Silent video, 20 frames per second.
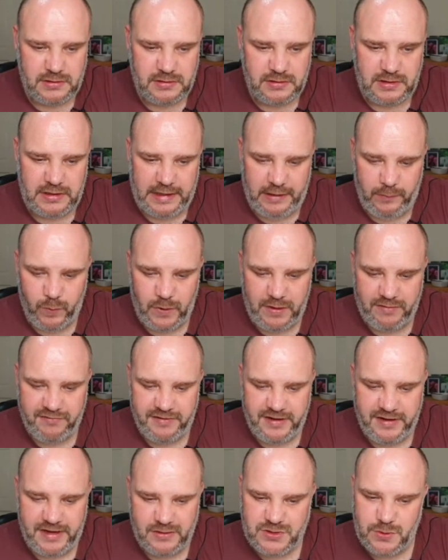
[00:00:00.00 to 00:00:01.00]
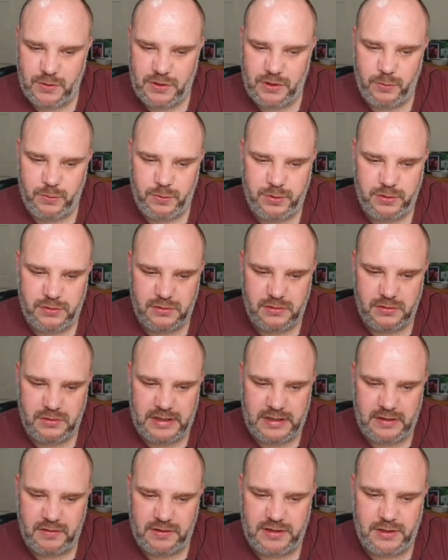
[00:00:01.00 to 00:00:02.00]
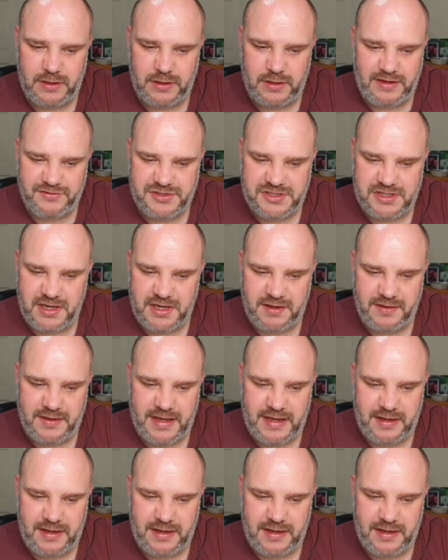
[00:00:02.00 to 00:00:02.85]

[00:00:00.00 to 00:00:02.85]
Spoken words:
in one foul swoop, and I do love seeing that.